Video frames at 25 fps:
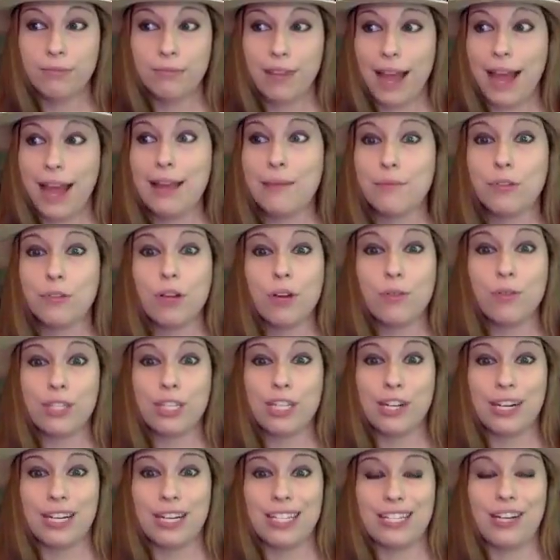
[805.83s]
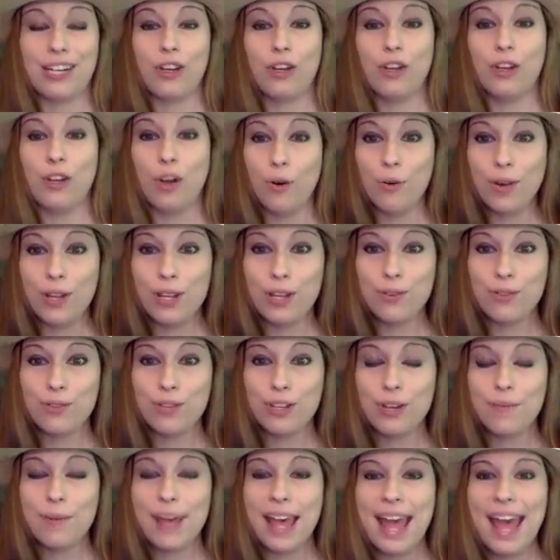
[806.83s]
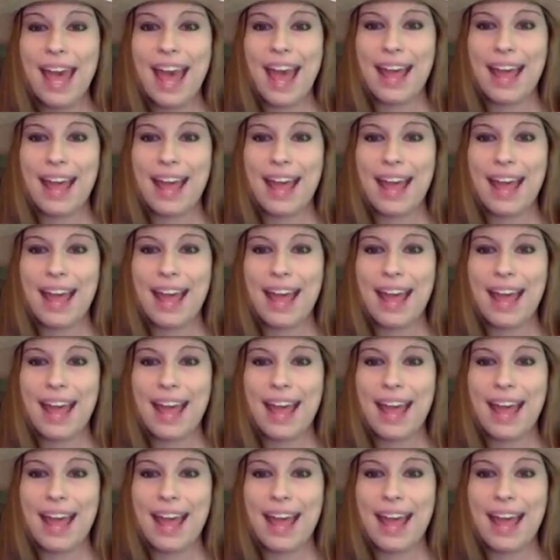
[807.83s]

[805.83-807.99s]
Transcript: I am so serious. Go to YouTube